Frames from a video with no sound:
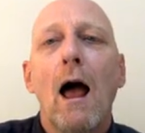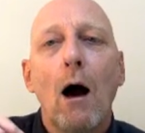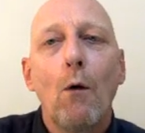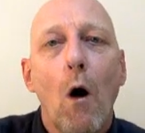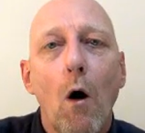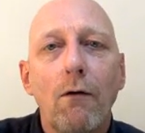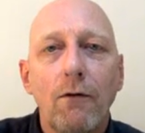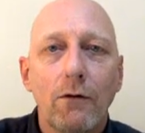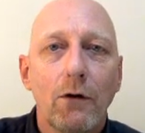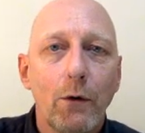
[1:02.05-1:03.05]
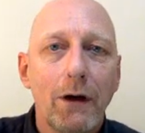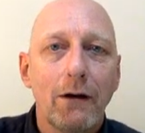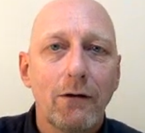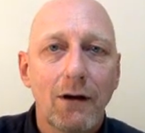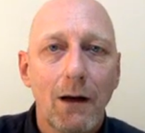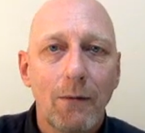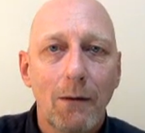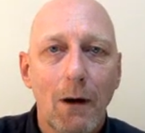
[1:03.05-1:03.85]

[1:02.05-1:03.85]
How often do we need to keep them